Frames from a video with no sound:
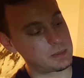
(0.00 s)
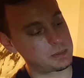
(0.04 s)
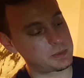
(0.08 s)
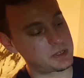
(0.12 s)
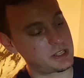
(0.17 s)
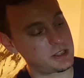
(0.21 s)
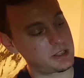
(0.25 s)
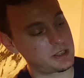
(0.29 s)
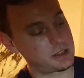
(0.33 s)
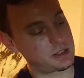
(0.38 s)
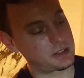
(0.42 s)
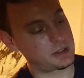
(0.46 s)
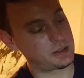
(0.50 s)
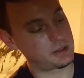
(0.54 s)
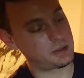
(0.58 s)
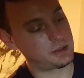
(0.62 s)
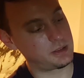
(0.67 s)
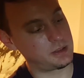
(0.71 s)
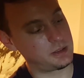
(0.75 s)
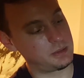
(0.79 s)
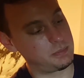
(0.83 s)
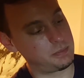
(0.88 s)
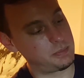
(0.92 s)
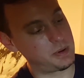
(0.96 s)
up to the
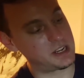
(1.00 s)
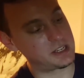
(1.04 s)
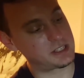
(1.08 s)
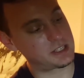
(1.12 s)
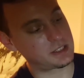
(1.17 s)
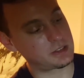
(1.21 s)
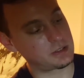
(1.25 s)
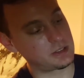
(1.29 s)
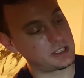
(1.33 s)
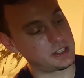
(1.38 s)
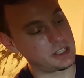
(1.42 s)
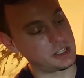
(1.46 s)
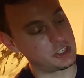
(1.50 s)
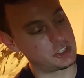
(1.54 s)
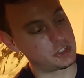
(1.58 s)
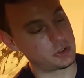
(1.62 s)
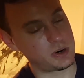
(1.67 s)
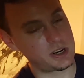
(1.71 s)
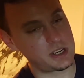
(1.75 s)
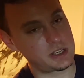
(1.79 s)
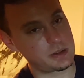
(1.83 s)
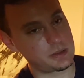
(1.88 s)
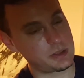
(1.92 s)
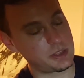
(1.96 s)
basically the
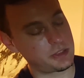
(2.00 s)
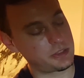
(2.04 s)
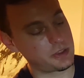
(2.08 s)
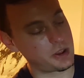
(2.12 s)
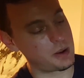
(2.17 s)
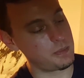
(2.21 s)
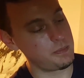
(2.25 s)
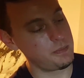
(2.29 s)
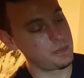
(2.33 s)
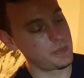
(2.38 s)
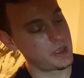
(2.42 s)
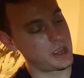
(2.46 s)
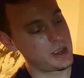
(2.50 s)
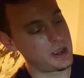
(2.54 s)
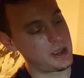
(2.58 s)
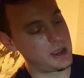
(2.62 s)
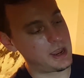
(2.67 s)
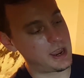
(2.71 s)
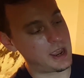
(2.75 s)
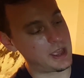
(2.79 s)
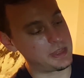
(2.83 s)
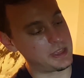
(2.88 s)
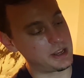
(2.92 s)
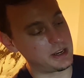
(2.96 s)
joint of the thumb,
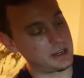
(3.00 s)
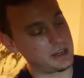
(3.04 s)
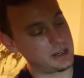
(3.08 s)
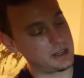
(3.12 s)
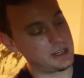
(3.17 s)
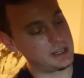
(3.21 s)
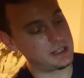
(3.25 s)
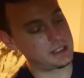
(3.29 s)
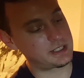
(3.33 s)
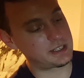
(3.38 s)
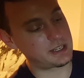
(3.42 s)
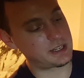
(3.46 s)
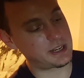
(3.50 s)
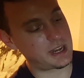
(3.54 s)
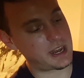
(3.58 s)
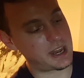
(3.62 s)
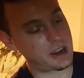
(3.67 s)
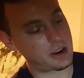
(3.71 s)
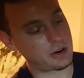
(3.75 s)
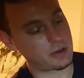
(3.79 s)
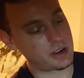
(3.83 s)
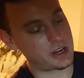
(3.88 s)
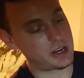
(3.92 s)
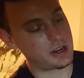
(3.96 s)
and then it needs to
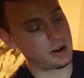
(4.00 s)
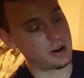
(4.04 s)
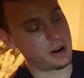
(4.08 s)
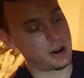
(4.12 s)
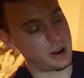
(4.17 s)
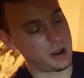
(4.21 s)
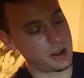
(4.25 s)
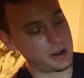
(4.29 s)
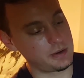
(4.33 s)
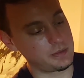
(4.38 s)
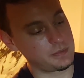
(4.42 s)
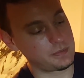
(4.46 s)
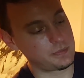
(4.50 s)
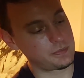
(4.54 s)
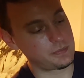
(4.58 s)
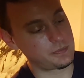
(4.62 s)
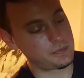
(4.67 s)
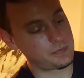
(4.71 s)
carry on